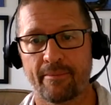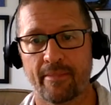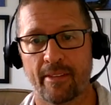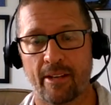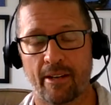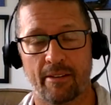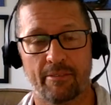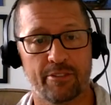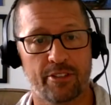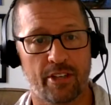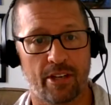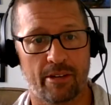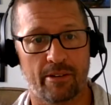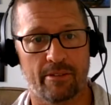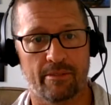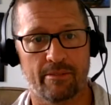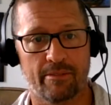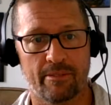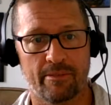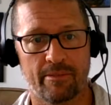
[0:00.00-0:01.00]
Now, I've shared
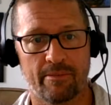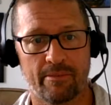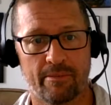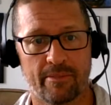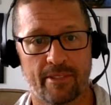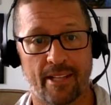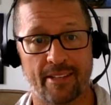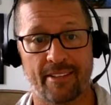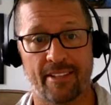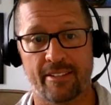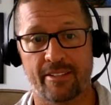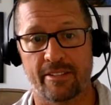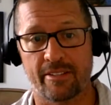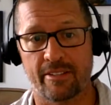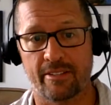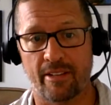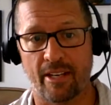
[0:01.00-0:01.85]
that this